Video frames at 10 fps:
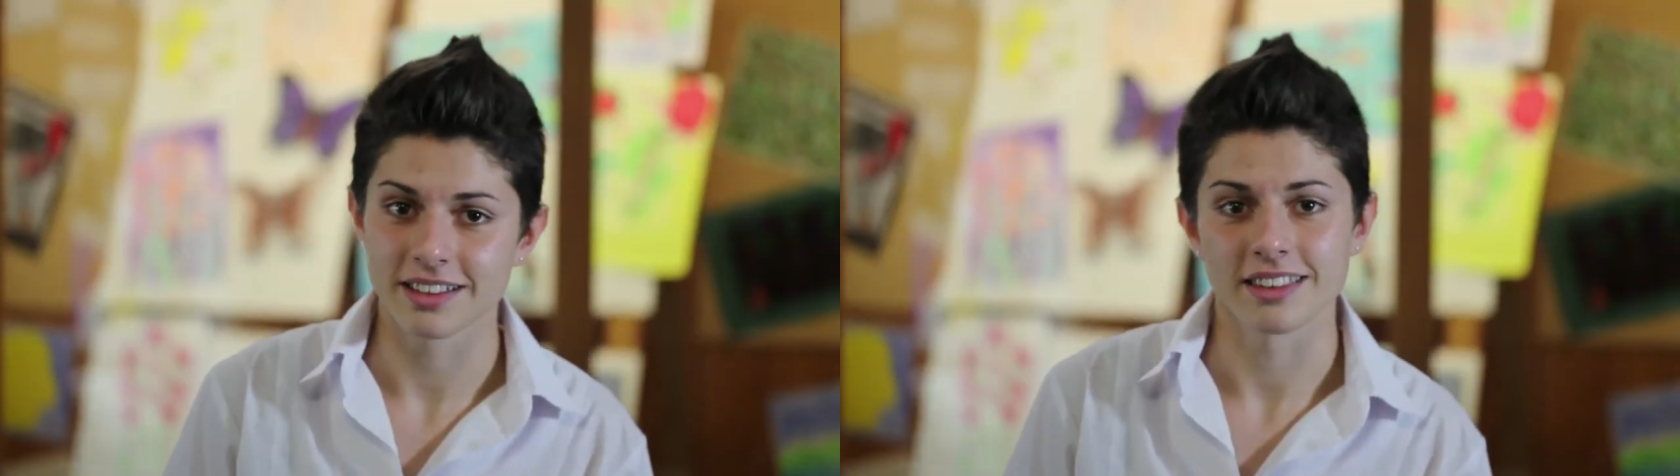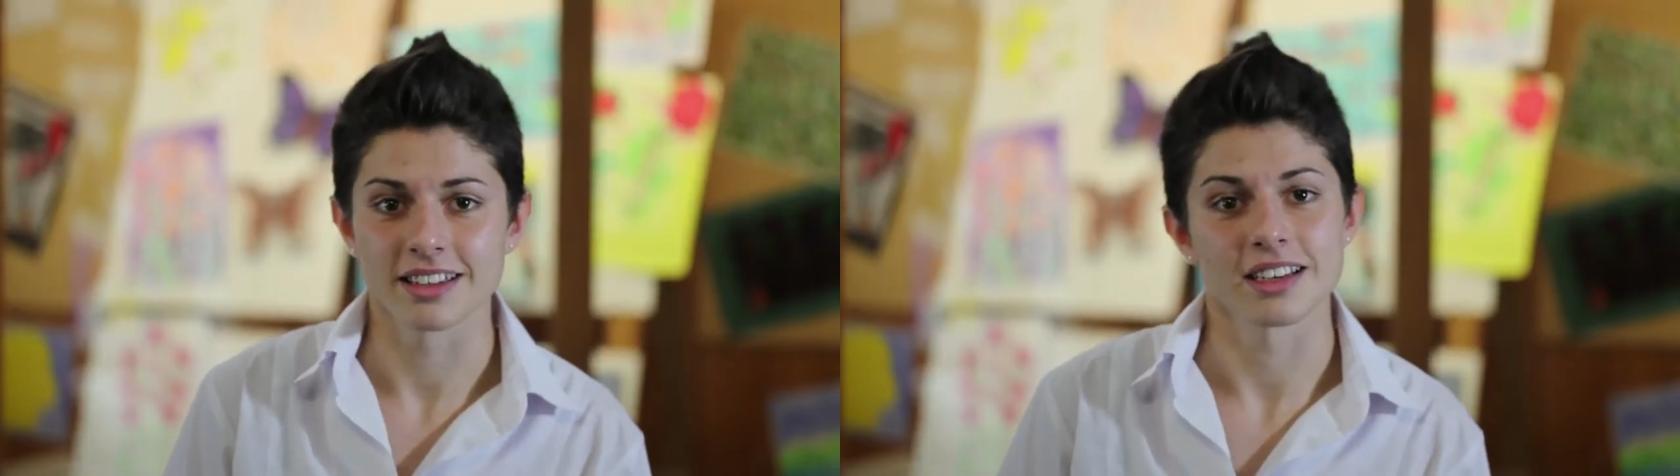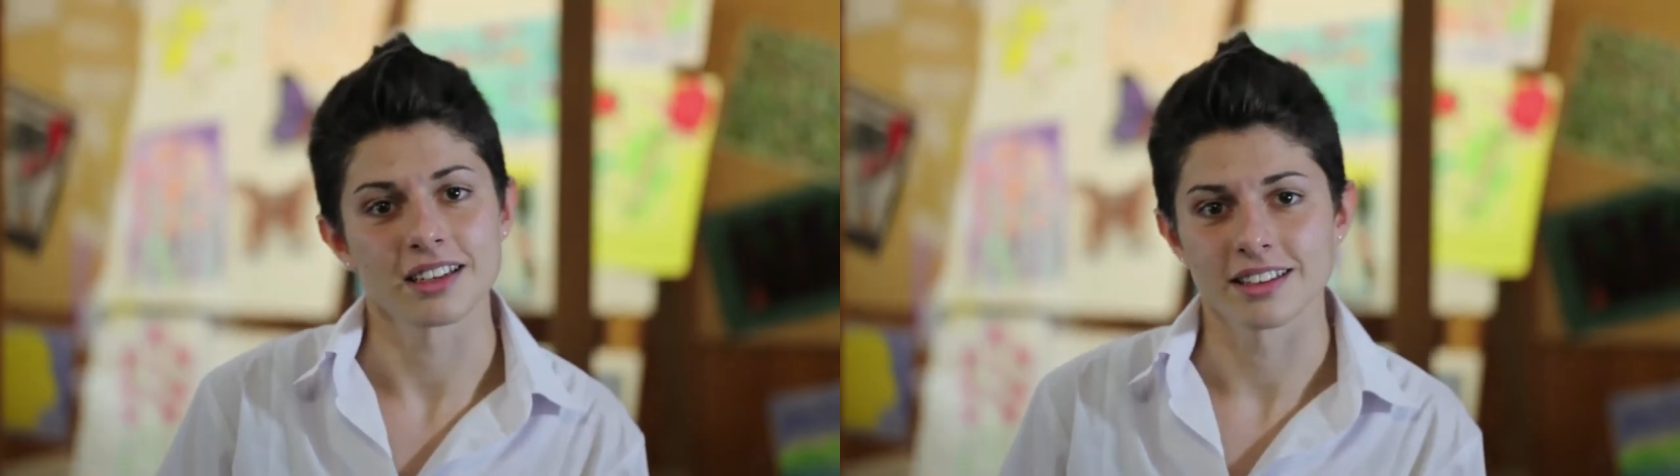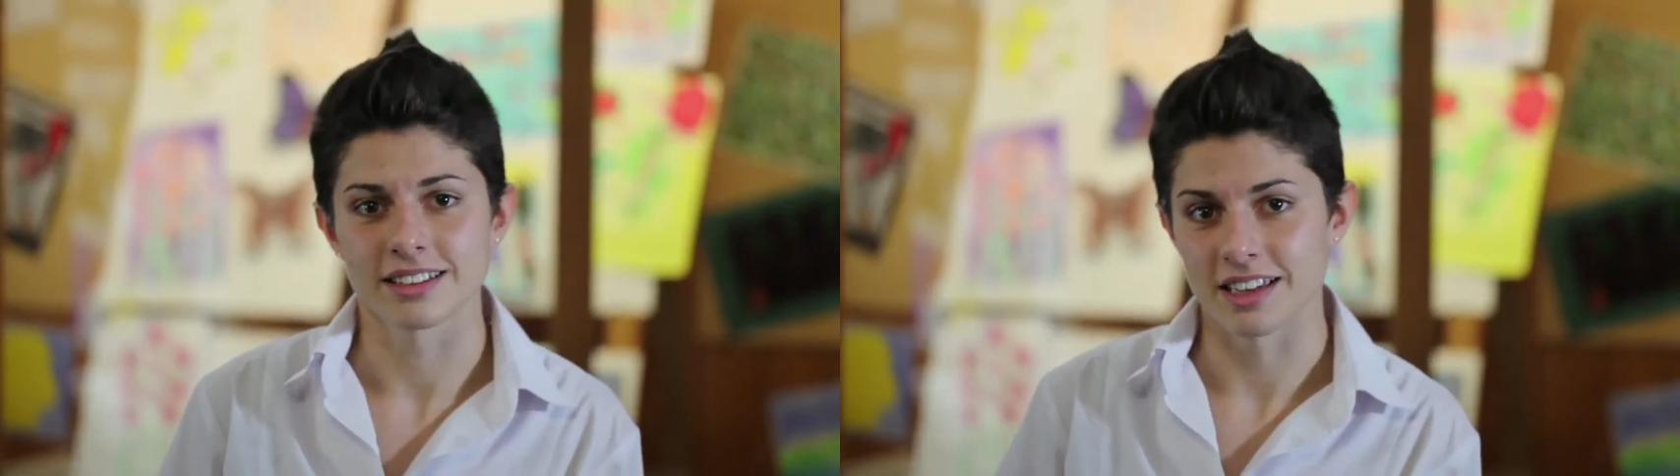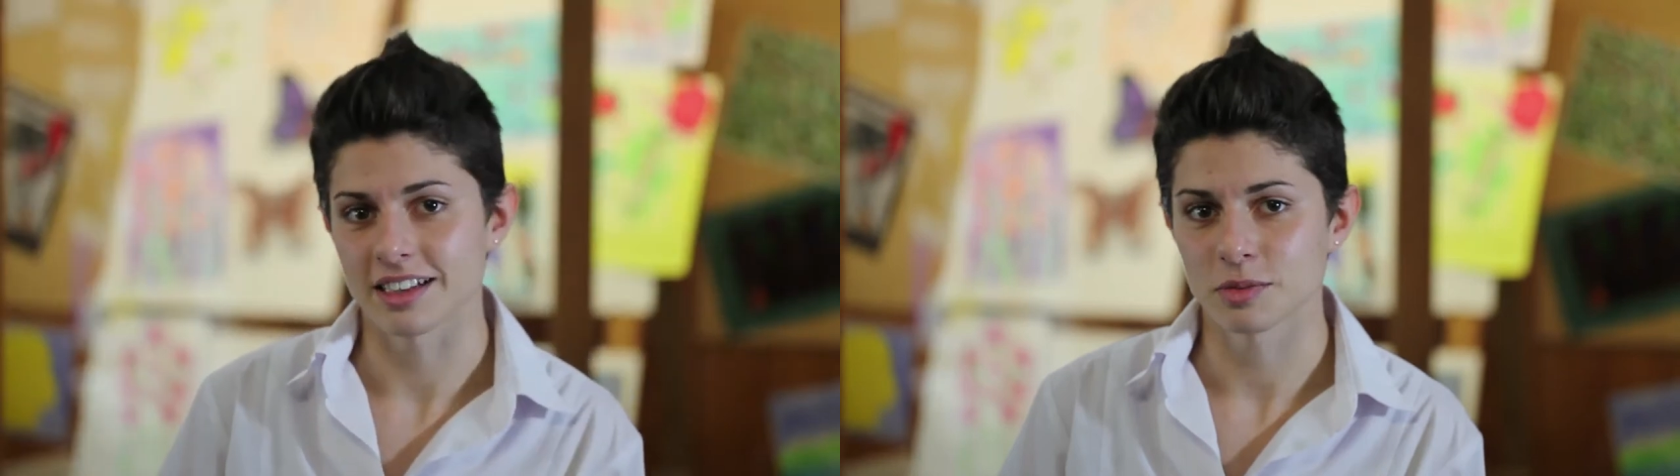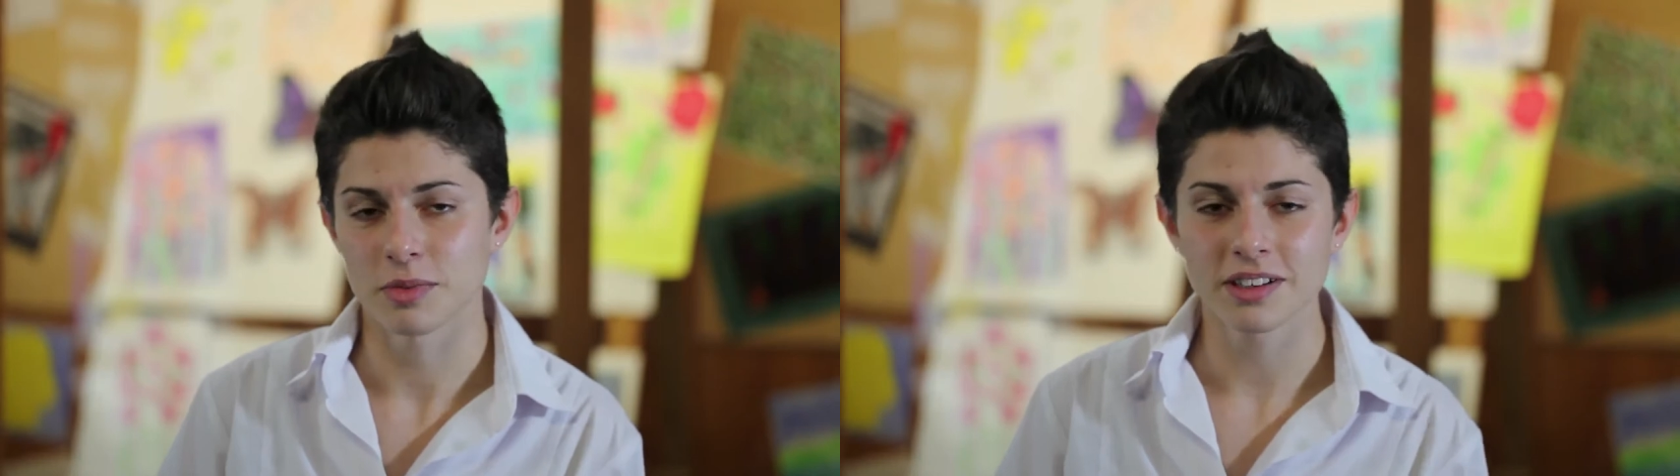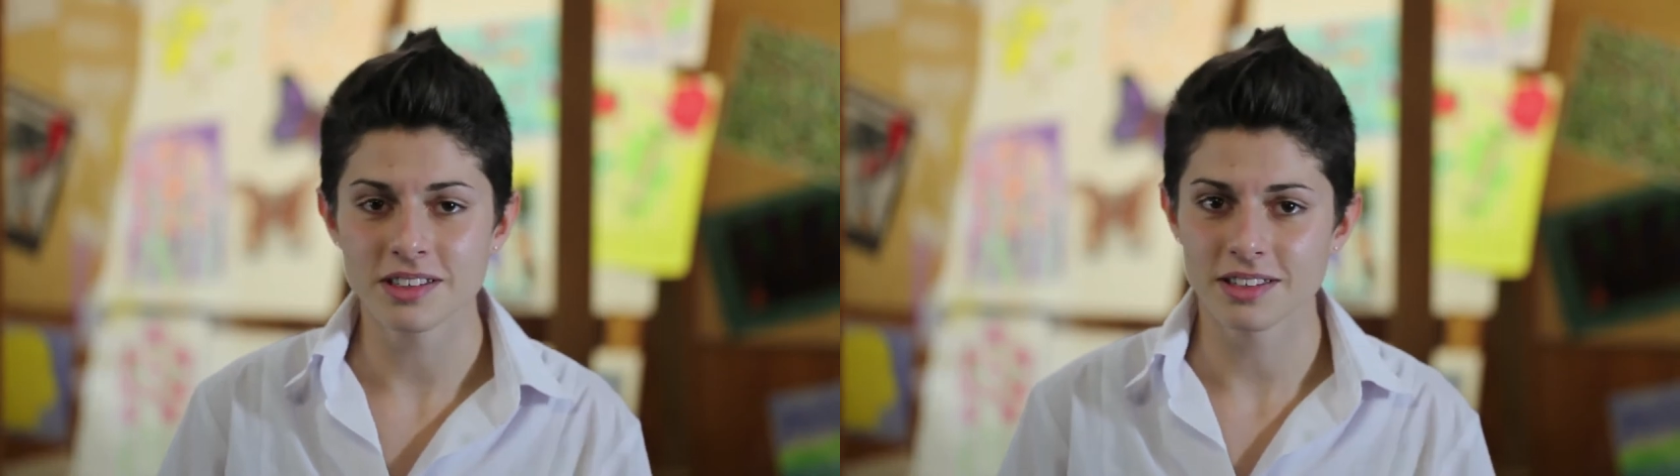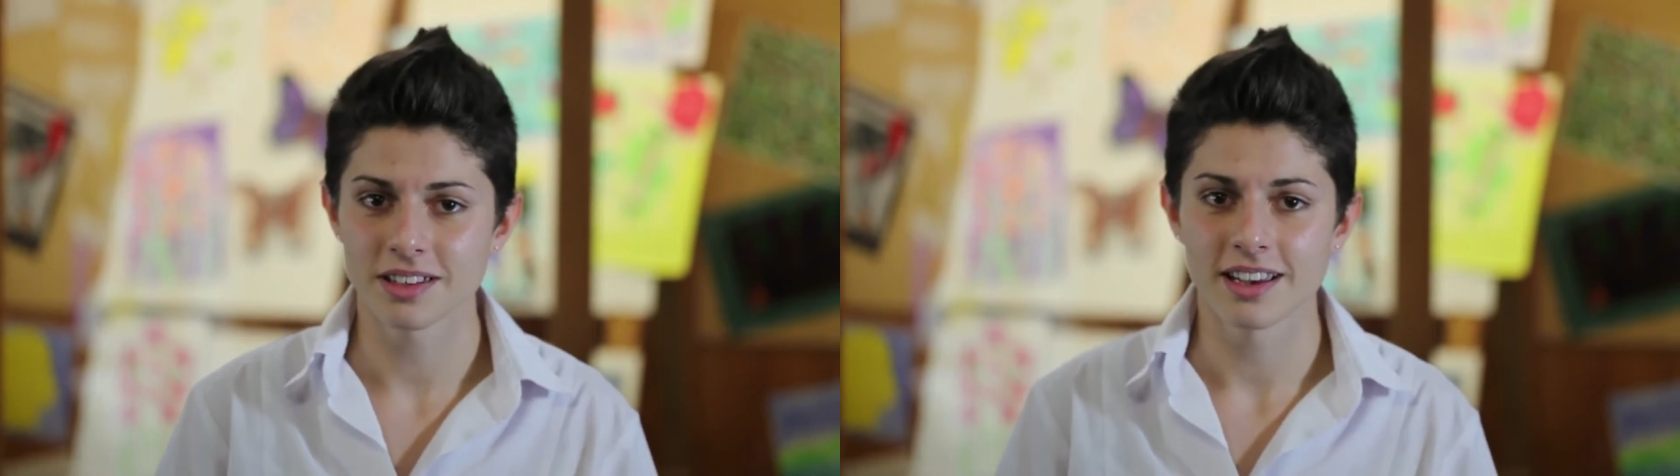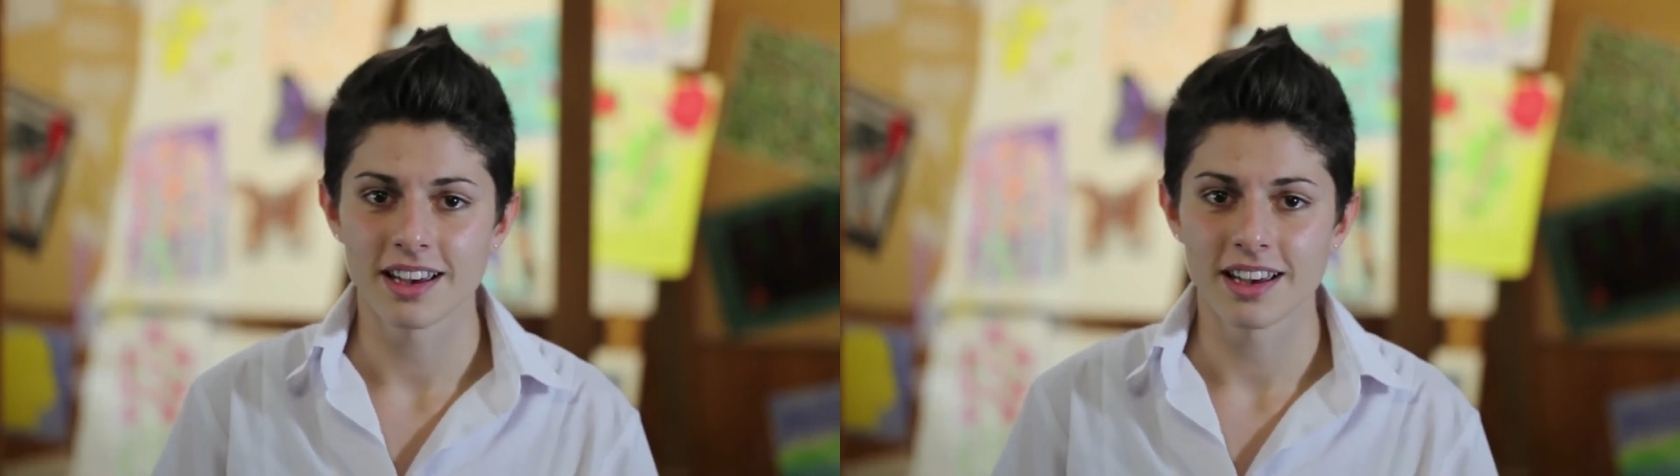in the next months,